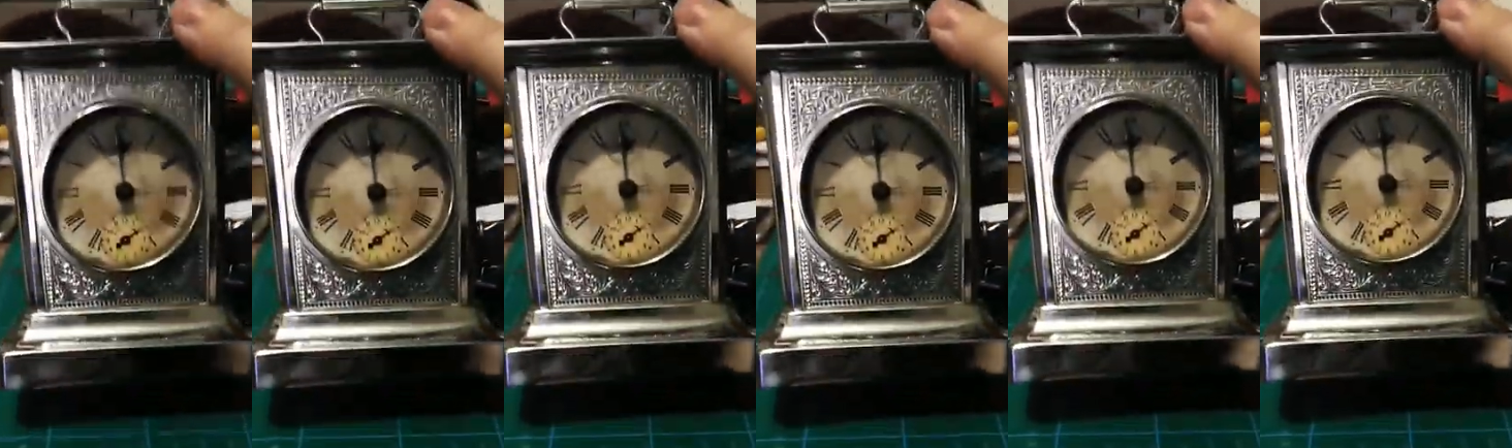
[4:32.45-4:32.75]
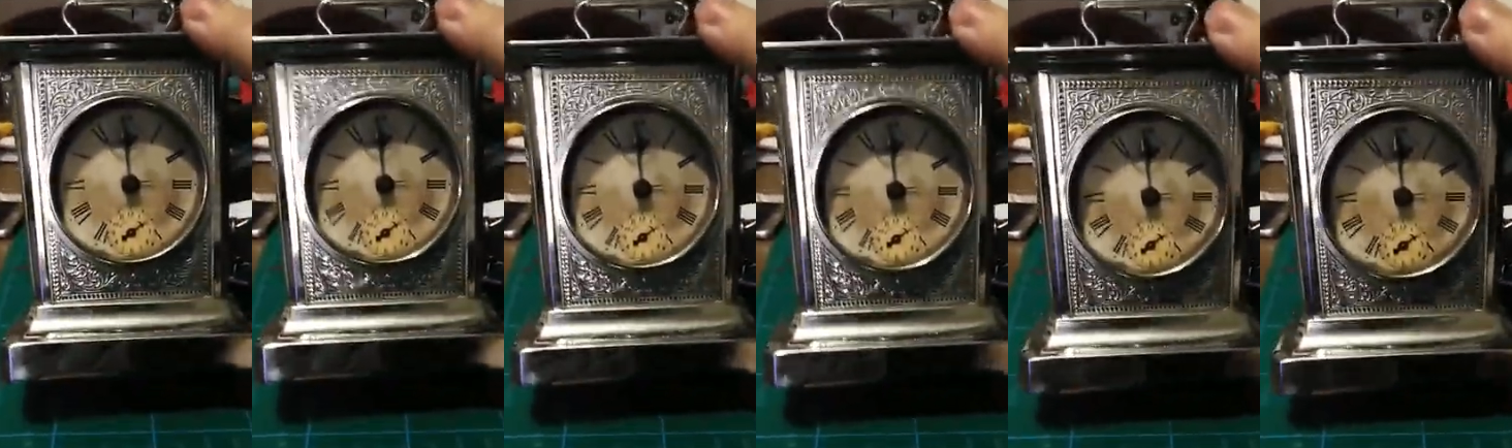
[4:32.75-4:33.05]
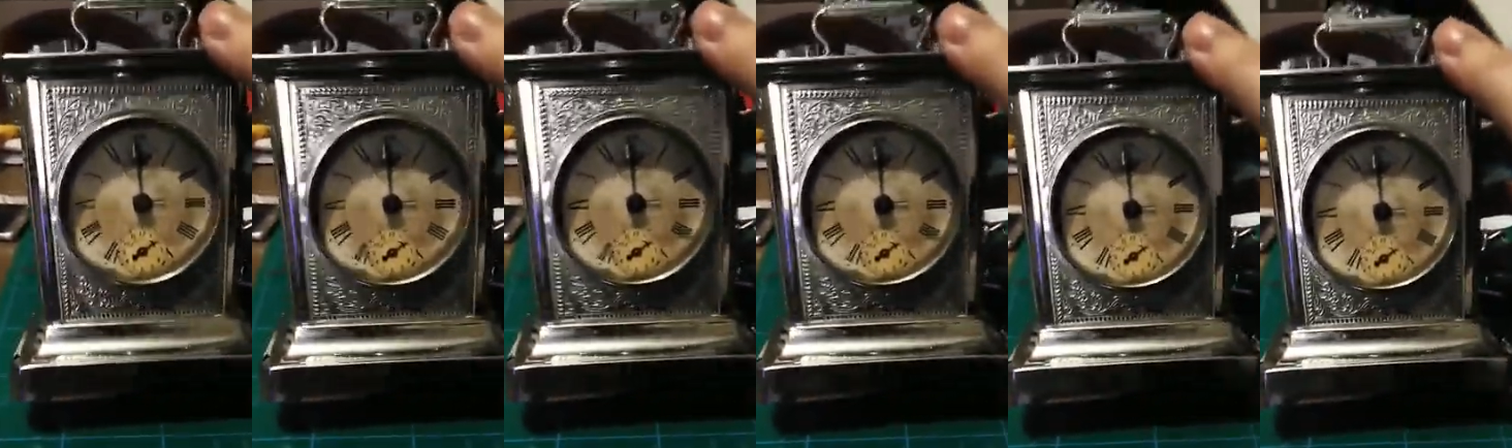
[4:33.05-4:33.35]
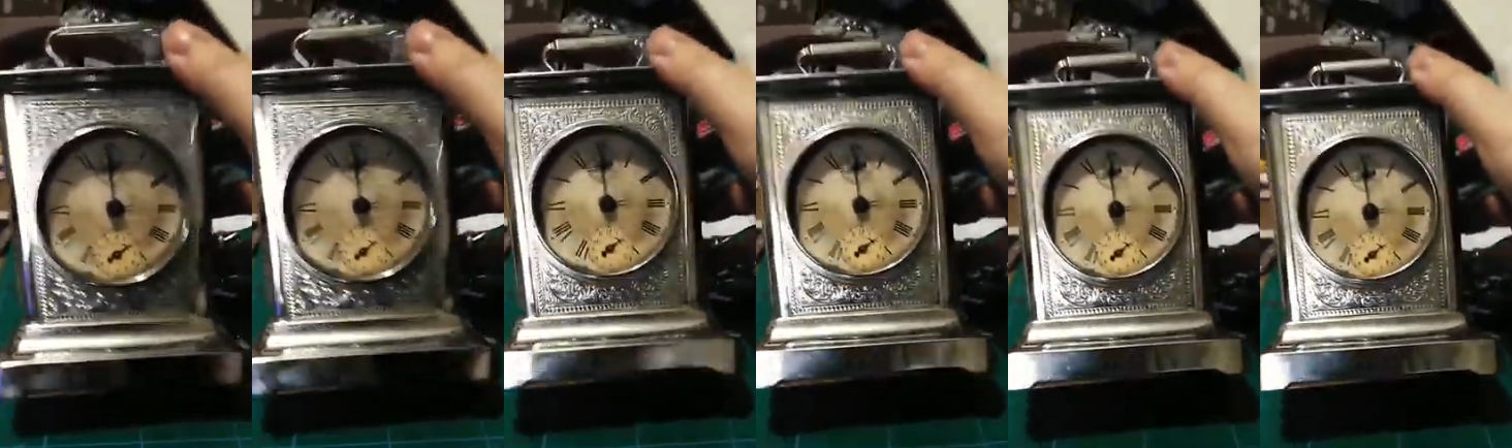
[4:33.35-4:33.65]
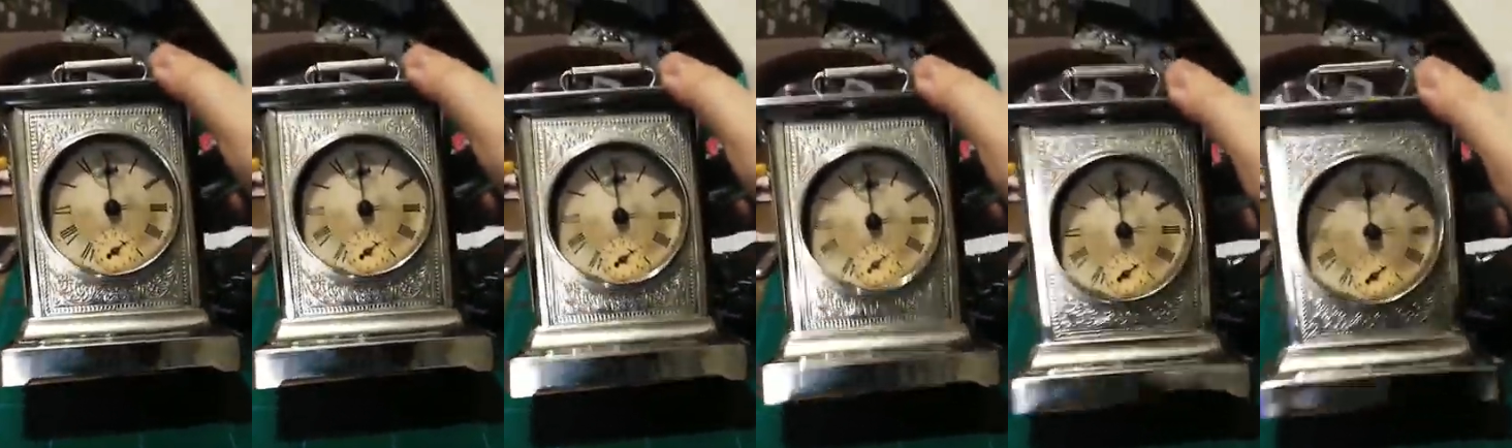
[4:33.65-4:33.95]
things like this for you.
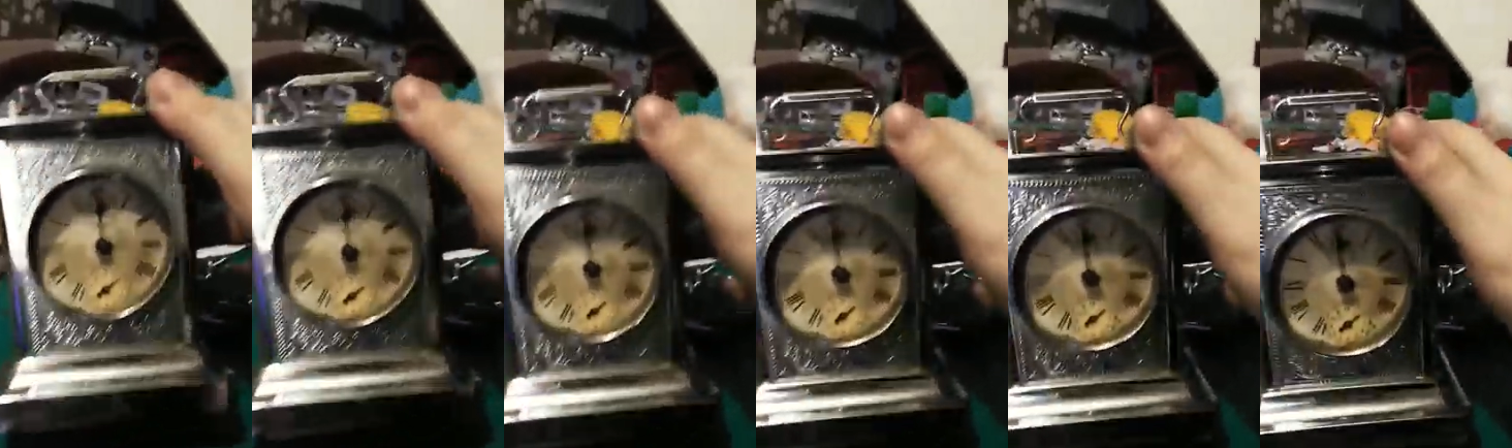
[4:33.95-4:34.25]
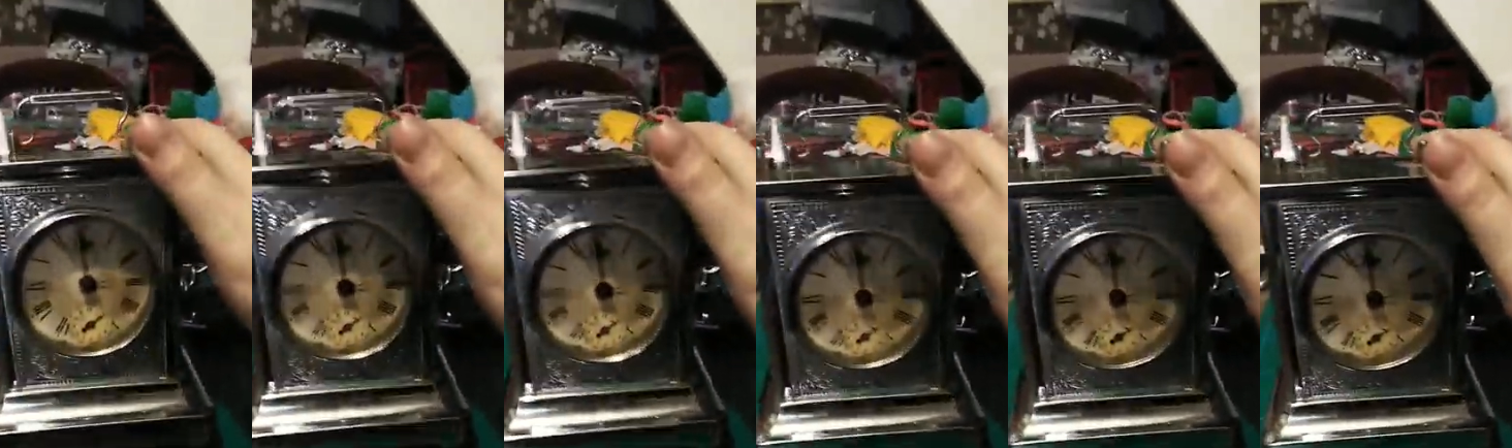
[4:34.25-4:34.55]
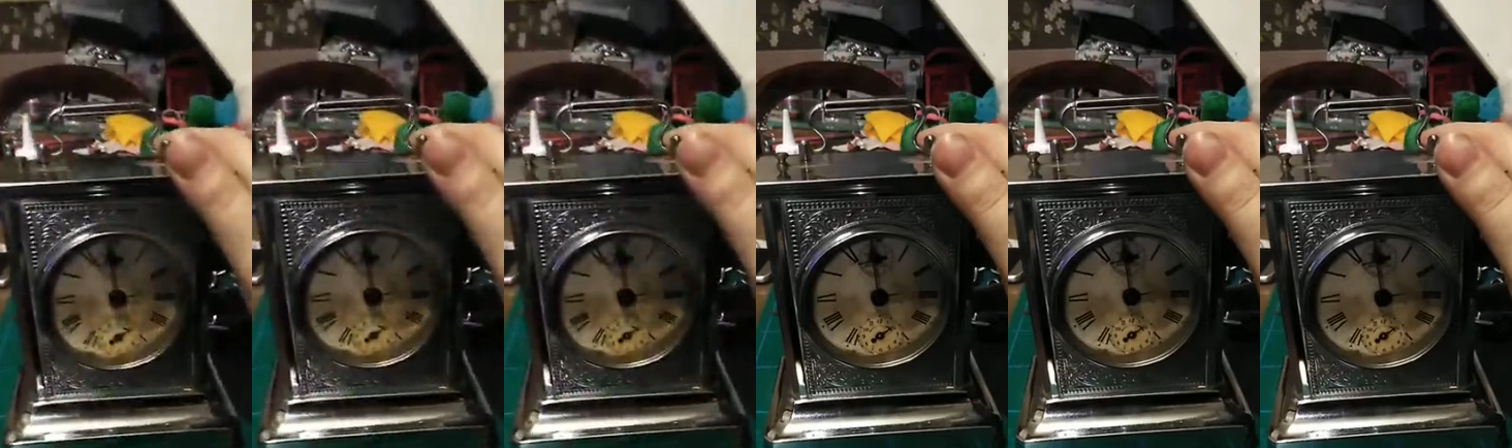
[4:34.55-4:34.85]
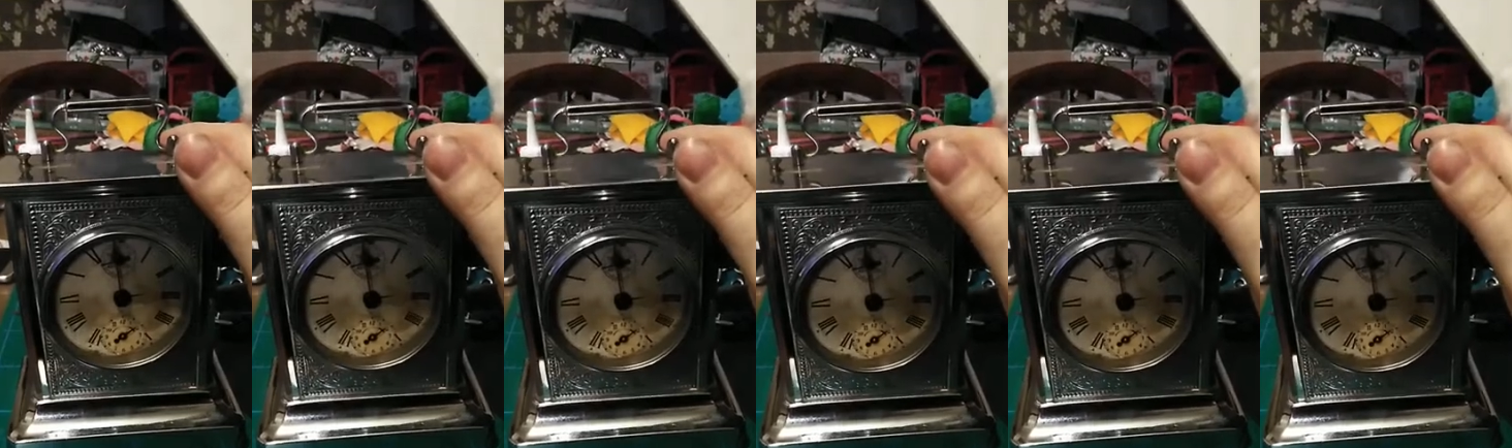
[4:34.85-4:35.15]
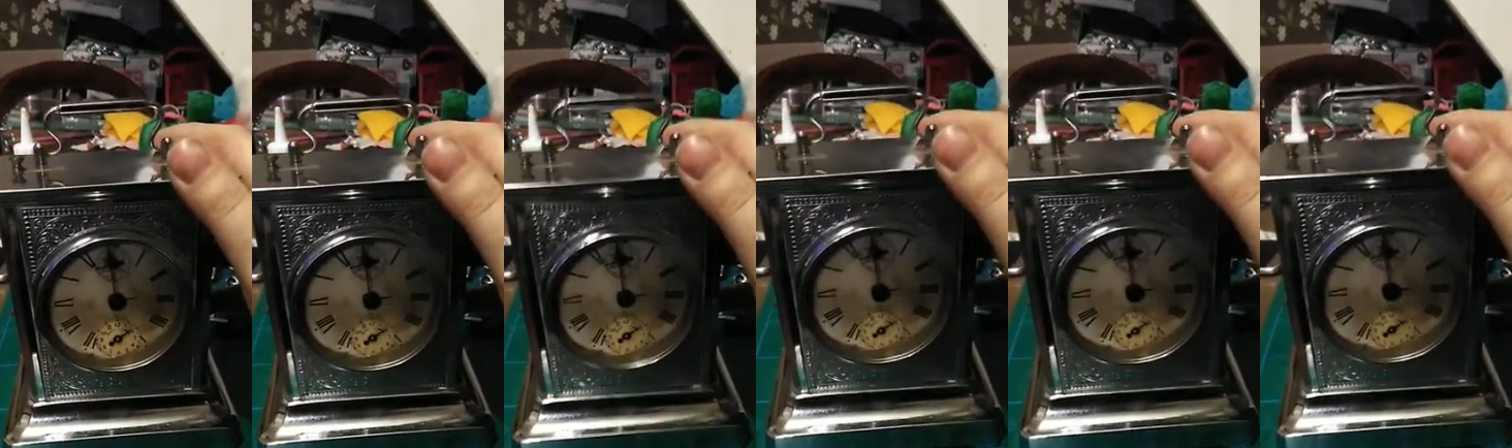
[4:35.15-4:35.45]
And
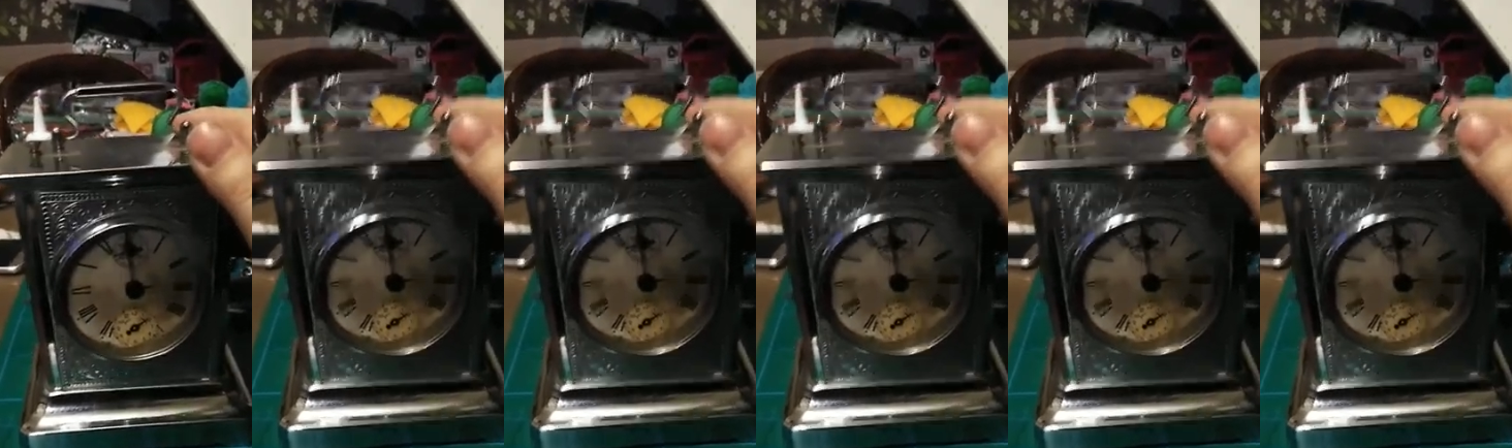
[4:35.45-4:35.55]
uh,